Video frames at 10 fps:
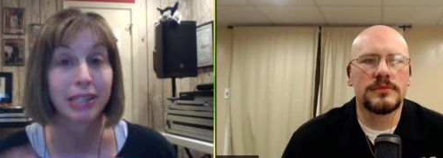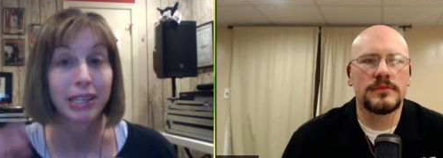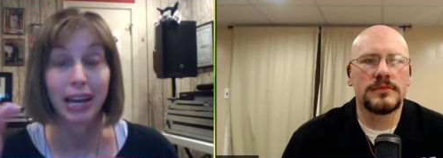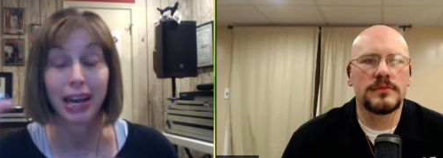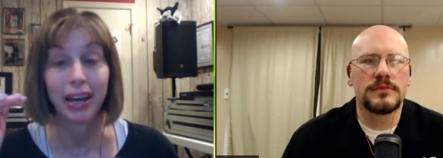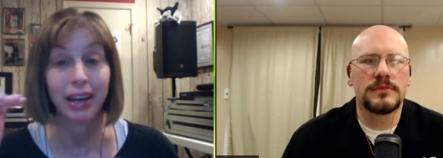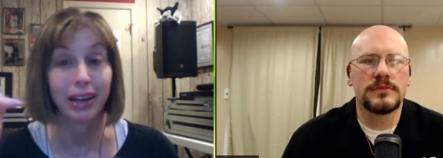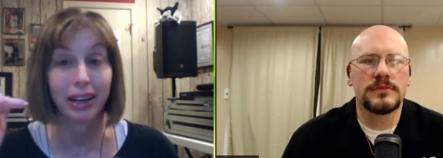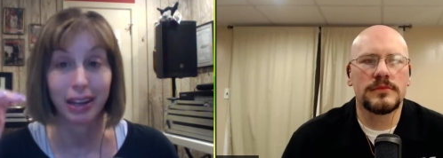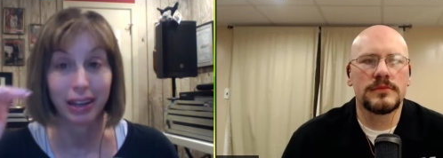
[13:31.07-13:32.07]
Speaker 1: hit
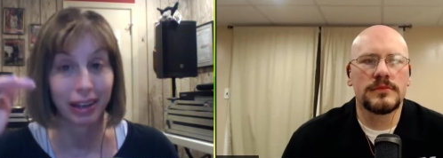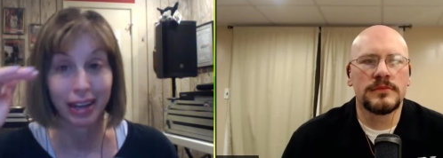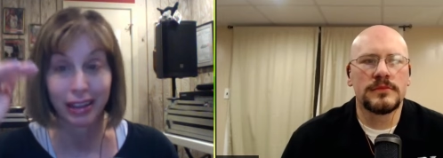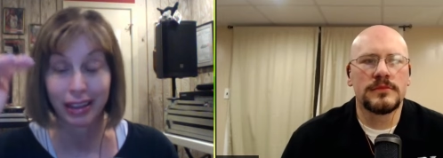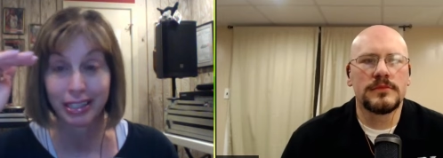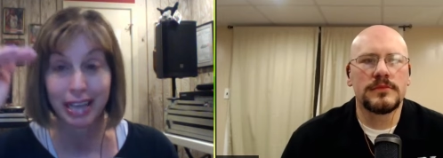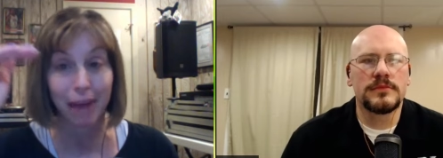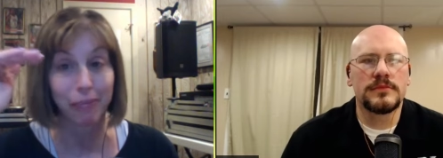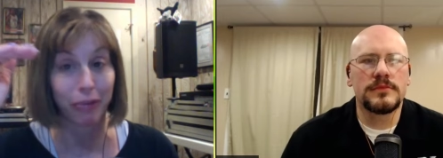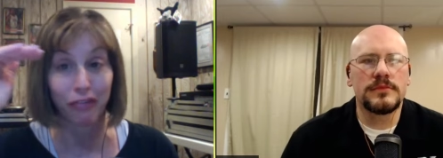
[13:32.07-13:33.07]
in like the top
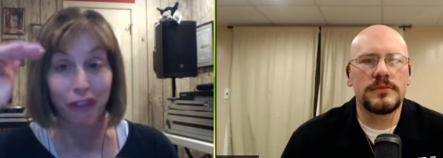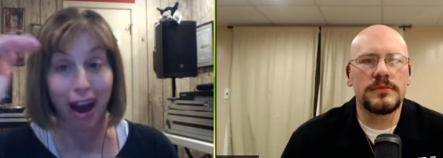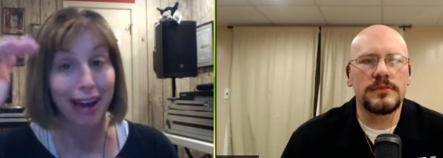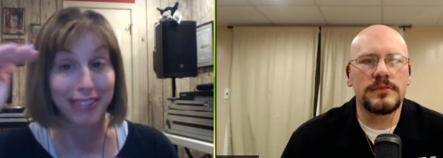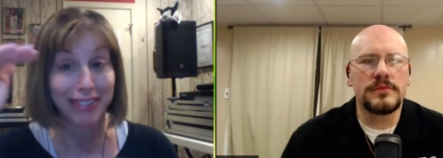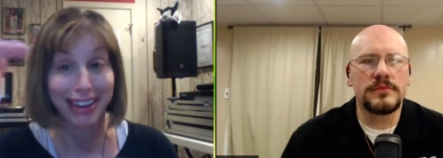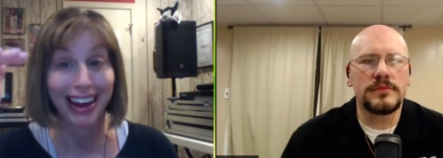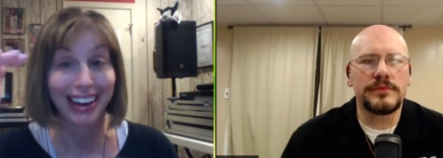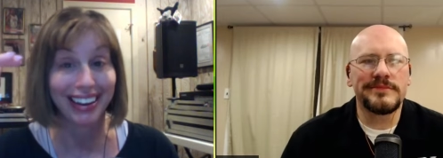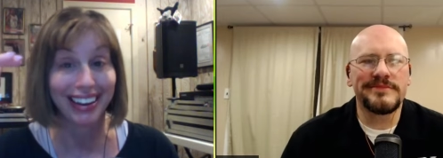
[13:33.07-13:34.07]
five yet,
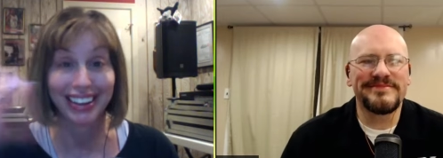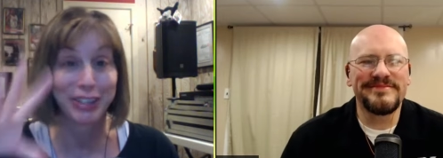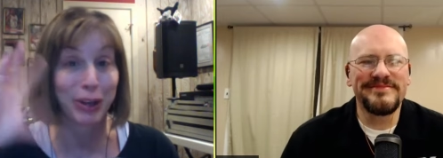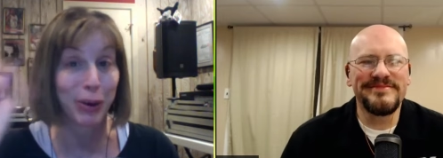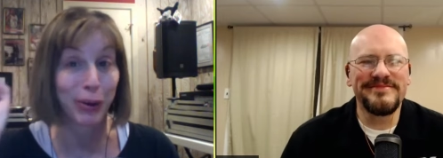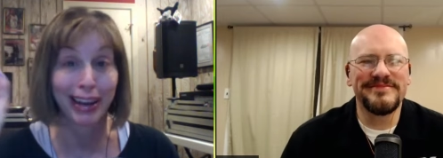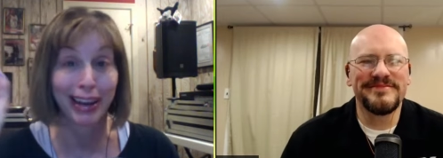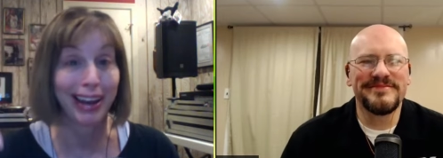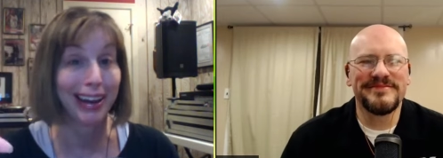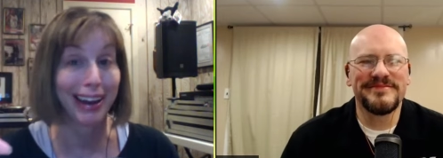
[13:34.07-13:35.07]
it's going to
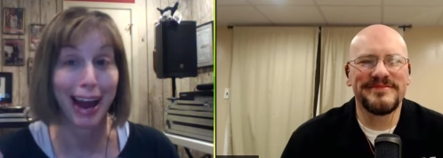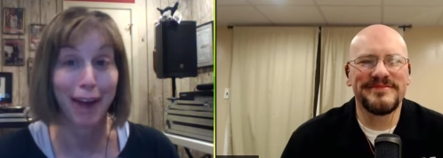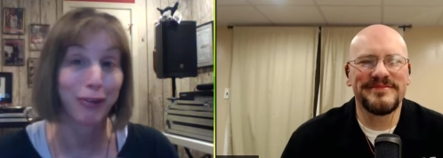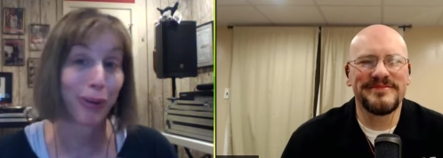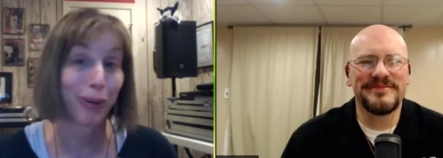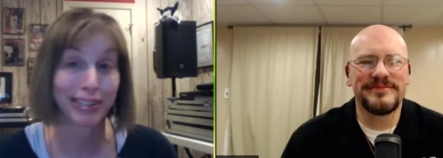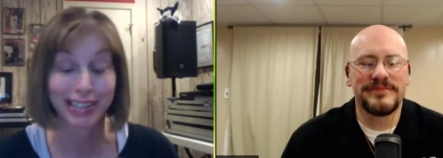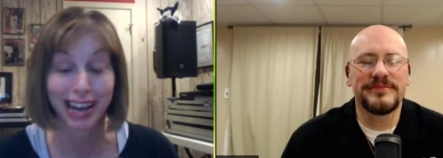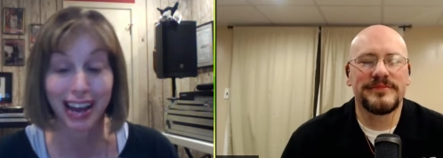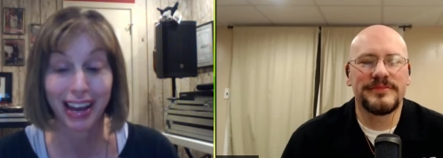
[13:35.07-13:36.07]
hit after
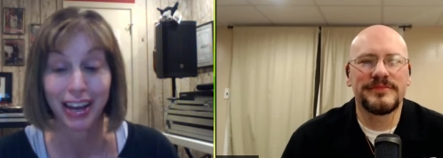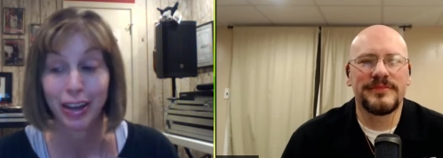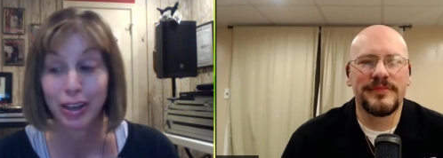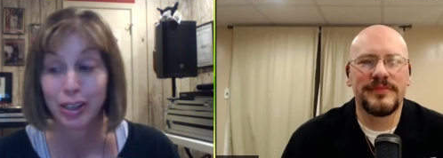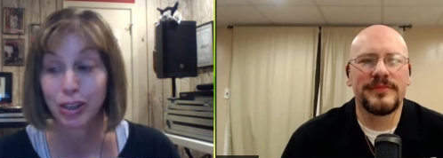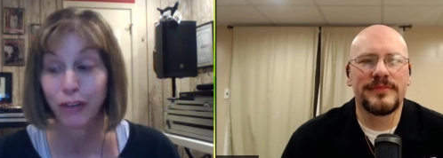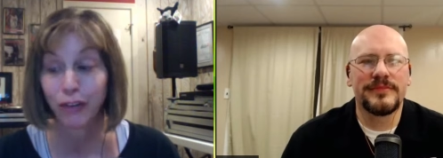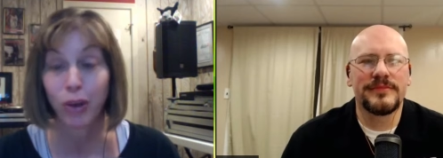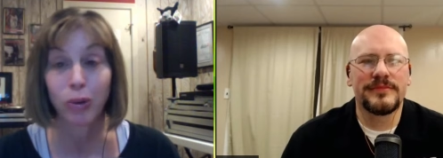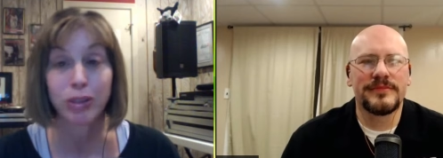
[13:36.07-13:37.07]
Wednesday. So for
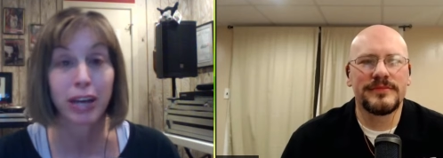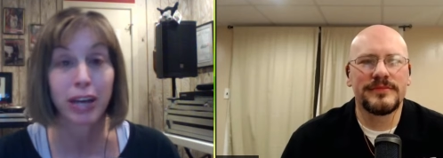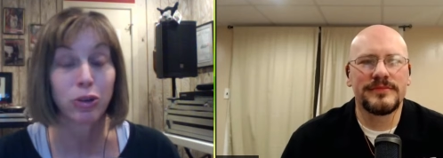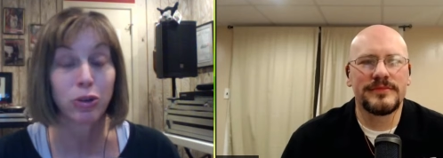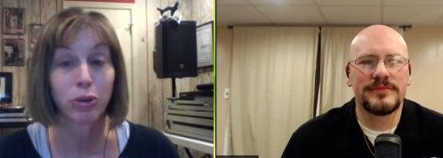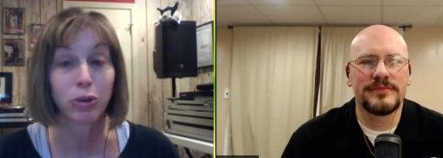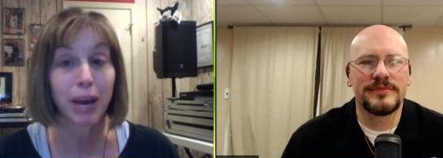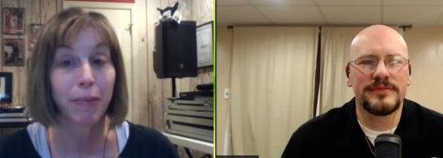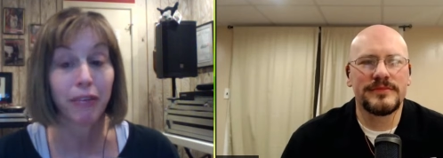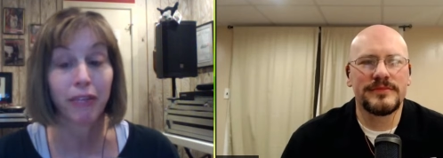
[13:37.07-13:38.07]
those that do those type
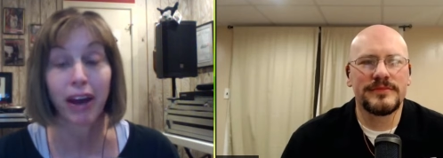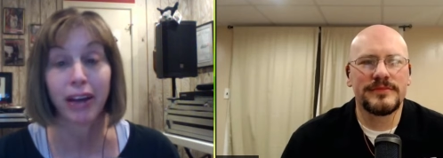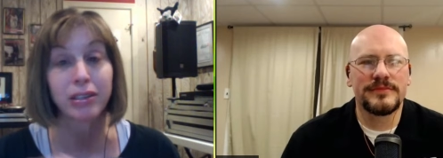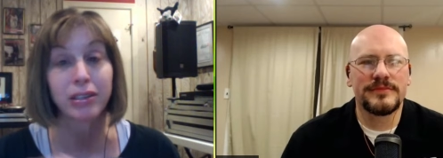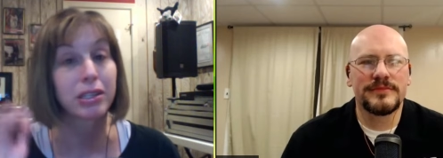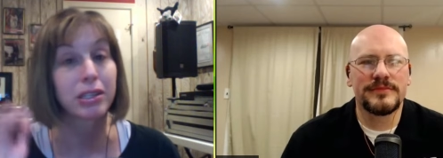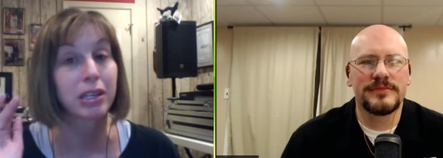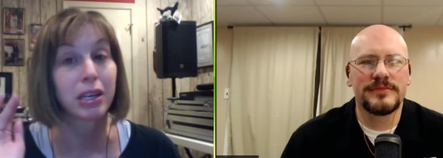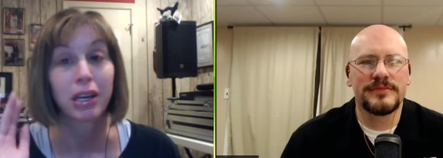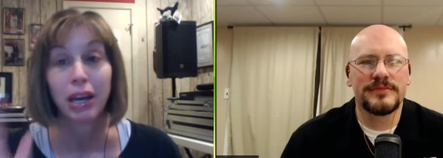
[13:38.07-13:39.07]
of events,
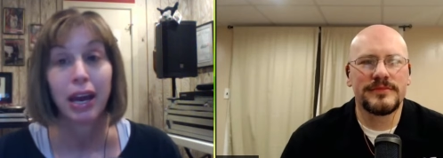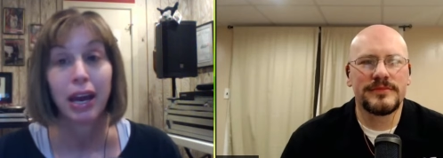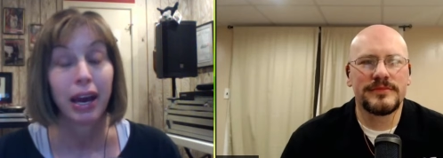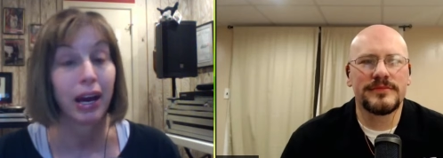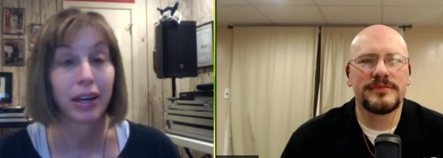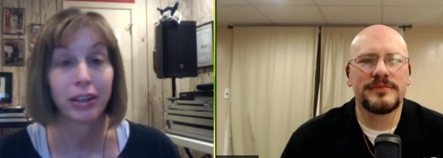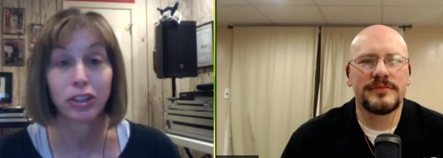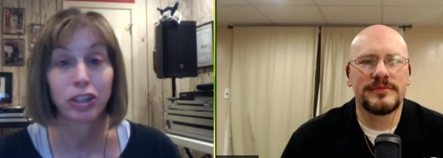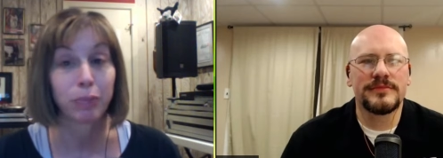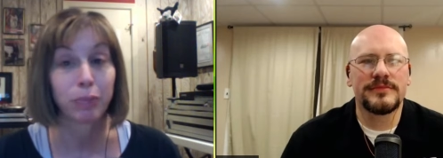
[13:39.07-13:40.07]
and
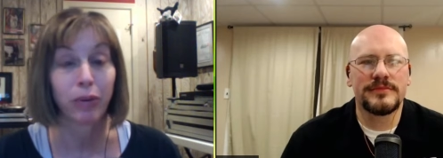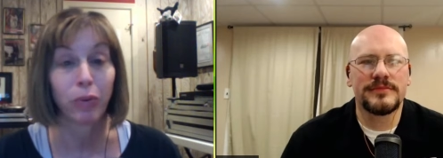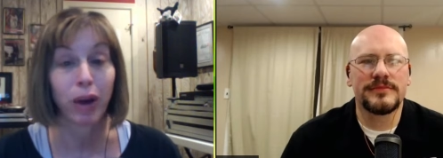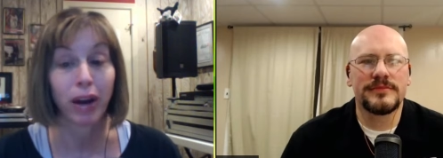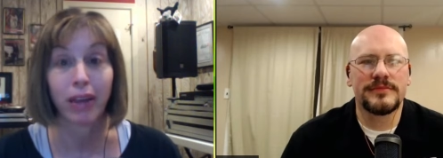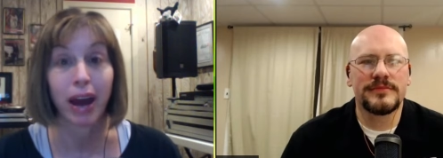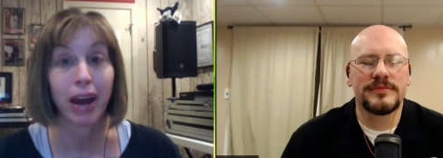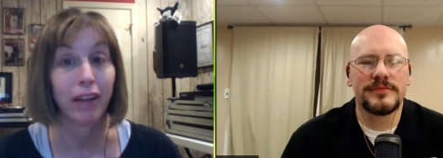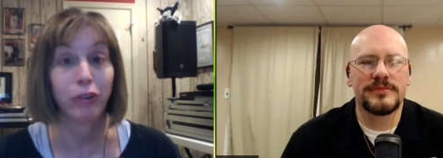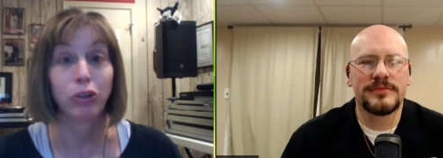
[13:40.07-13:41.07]
just be ready that
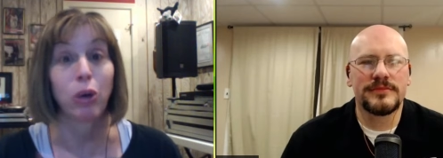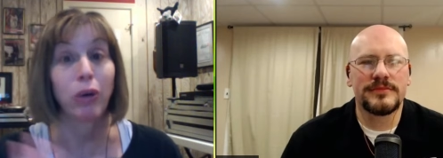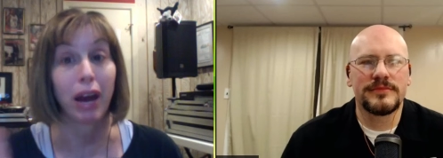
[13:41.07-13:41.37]
if you don't have